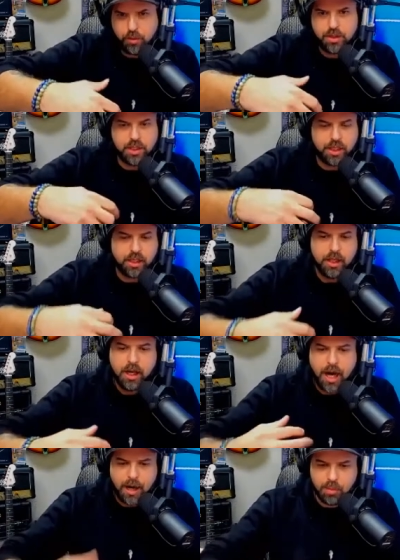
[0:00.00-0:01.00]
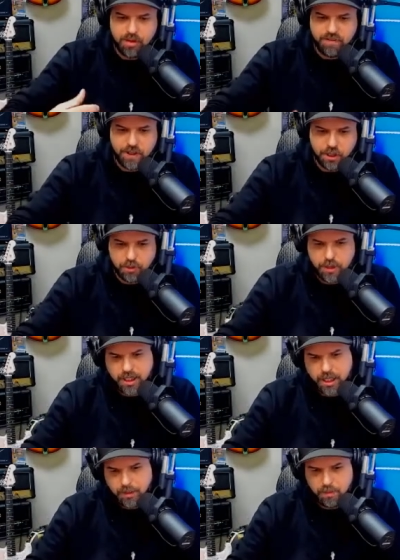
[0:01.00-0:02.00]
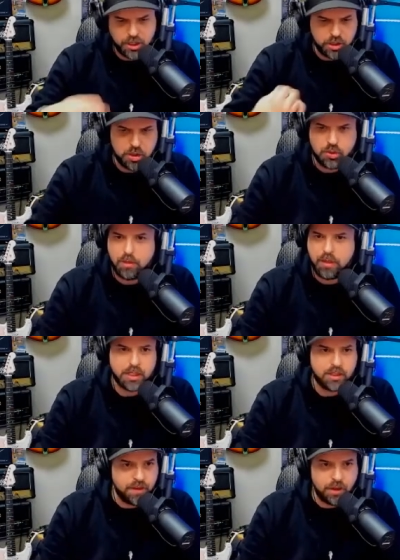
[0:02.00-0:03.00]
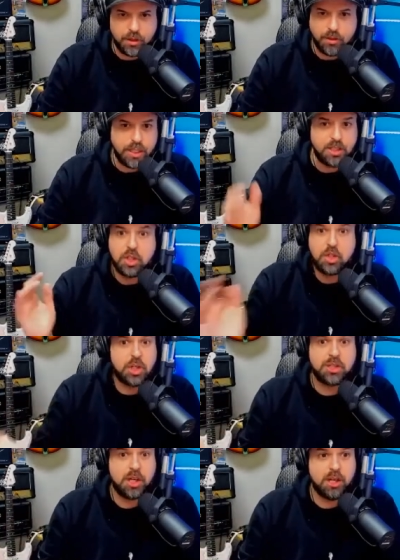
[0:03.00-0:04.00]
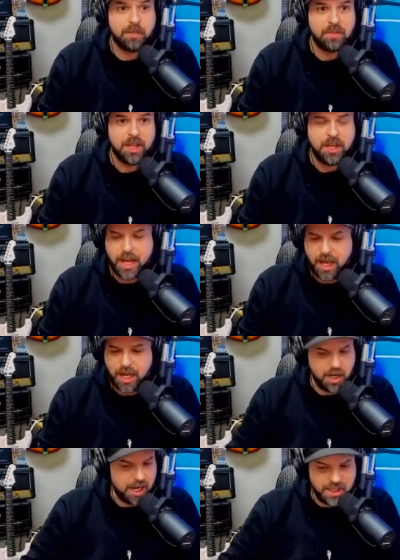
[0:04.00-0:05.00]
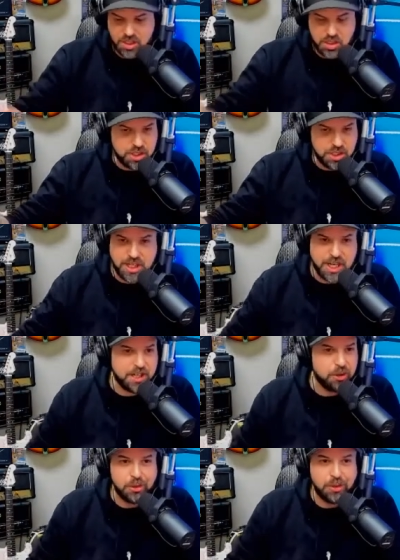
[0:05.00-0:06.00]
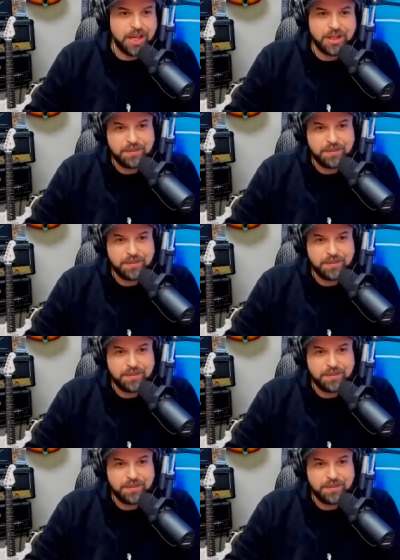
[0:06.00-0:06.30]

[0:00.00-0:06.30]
where it's like hybrid finger picking but it's strumming it's very unique to just her and i think she's going to take it all the way